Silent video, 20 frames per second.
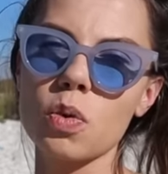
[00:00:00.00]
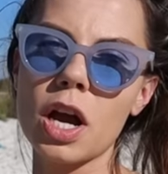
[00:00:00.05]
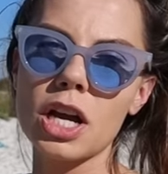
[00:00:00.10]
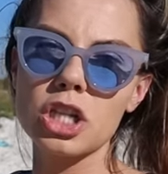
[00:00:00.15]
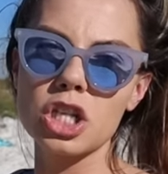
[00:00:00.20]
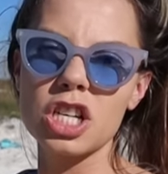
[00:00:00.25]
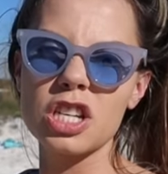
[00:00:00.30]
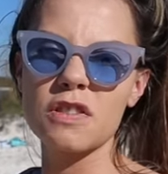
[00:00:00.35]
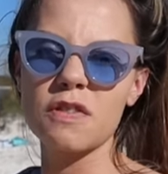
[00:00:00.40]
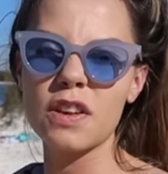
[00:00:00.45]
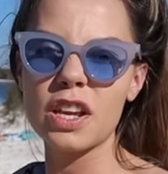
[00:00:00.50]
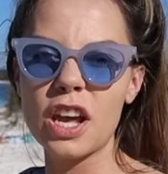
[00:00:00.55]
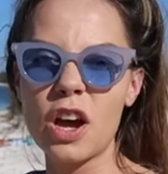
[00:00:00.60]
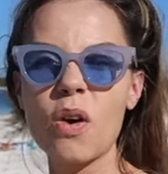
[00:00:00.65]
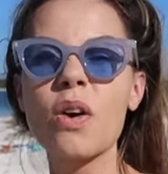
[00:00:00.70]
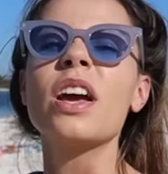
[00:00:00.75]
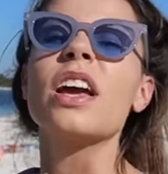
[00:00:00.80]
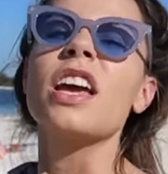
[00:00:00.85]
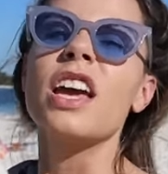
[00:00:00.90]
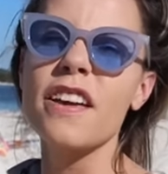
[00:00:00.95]
for watching this
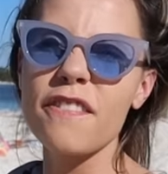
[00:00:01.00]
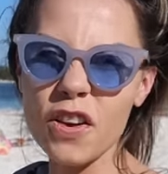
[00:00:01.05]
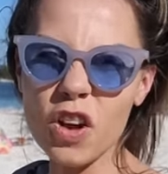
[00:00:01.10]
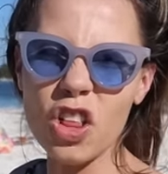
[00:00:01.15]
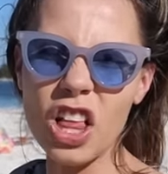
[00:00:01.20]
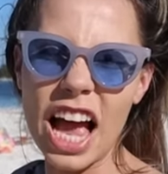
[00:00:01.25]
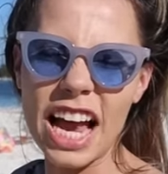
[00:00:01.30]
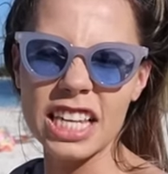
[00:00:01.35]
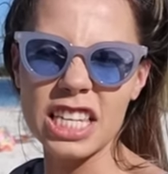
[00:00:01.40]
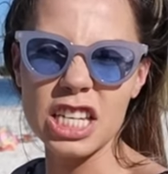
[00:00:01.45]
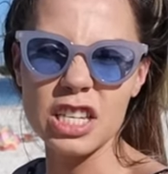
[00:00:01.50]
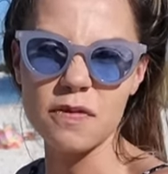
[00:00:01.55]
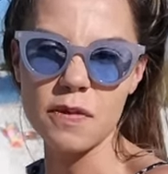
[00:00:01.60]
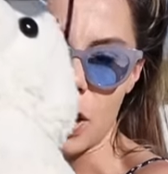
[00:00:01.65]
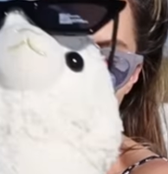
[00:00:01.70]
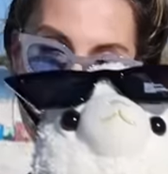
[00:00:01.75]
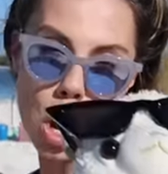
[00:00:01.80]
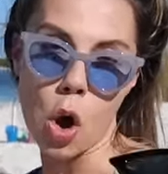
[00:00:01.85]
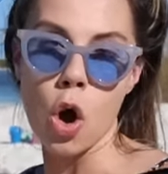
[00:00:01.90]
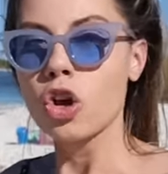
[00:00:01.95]
video. If you like this
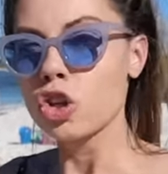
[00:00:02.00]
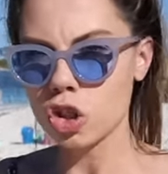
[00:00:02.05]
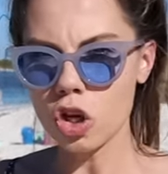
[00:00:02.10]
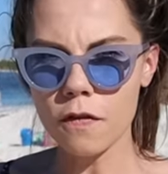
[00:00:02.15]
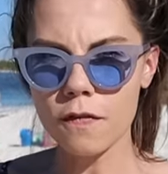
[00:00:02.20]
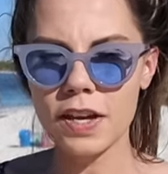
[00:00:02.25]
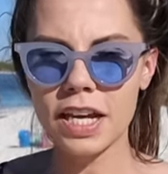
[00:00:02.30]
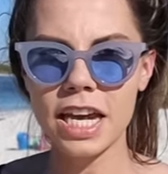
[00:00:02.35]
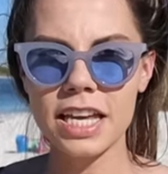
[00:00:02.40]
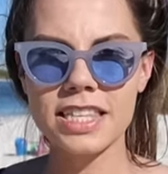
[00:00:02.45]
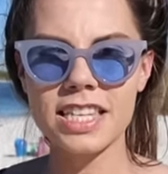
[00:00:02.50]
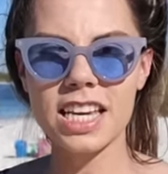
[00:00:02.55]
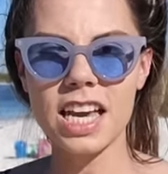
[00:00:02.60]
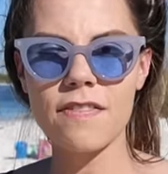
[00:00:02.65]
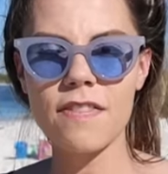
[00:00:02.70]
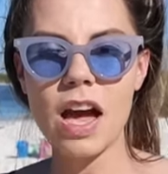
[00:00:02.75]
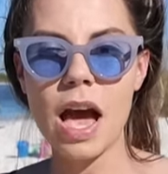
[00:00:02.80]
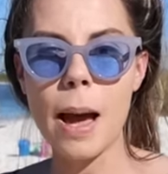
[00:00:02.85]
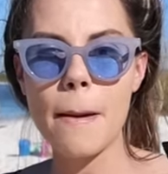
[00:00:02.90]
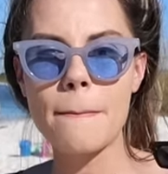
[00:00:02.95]
video, don't forget to
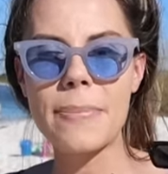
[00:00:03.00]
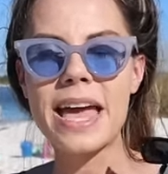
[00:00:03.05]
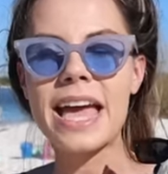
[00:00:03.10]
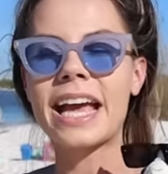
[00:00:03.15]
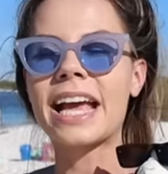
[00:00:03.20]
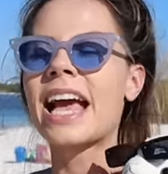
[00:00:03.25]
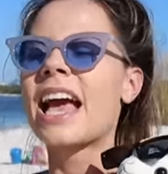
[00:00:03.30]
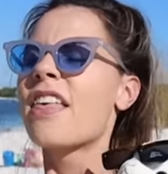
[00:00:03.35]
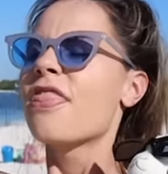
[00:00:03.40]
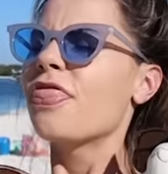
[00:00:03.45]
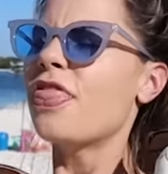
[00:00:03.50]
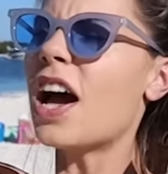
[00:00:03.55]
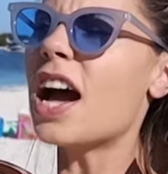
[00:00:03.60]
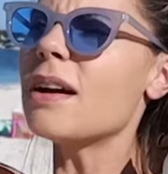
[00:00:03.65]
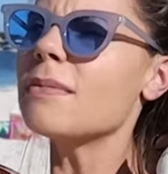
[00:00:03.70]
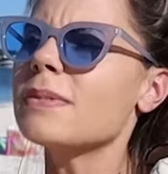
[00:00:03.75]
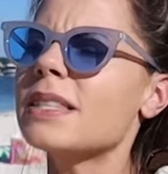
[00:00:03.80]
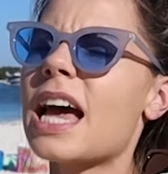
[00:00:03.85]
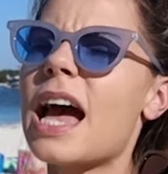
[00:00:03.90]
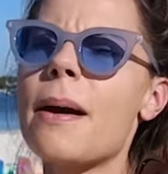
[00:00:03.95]
give it a big
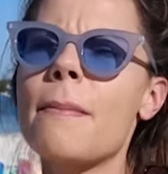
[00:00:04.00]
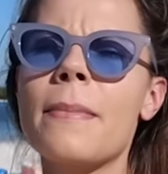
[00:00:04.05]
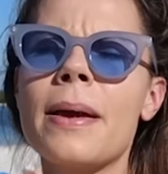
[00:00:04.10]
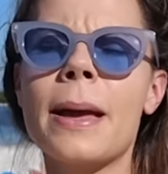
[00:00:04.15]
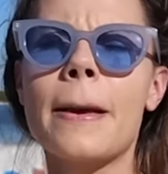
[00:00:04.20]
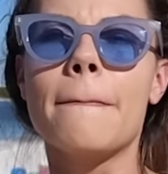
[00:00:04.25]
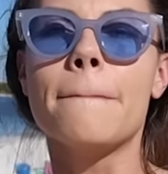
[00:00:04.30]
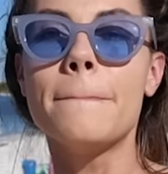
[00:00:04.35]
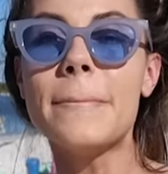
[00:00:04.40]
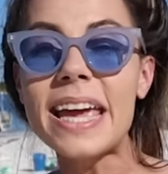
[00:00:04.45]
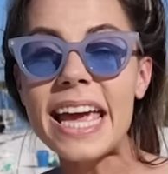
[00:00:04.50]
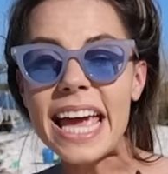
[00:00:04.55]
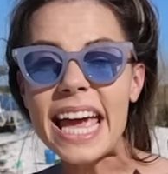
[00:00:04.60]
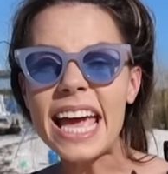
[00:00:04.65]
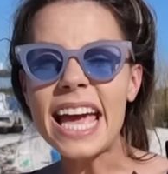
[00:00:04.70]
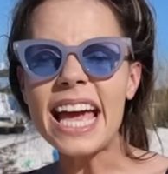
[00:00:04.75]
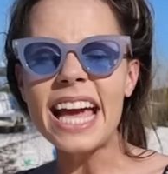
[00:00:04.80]
thumbs up. Me,